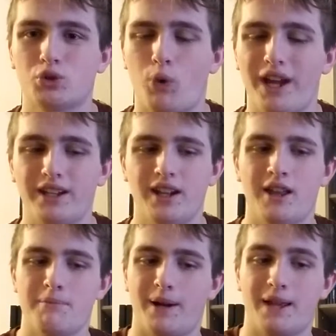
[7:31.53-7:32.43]
wait.
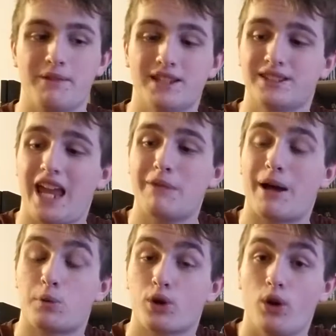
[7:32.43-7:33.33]
But this game,
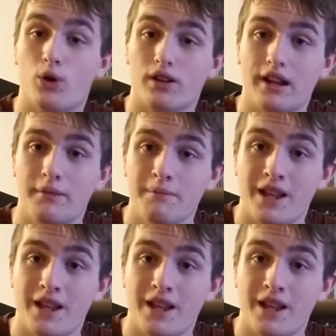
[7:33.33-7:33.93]
I pre-ordered it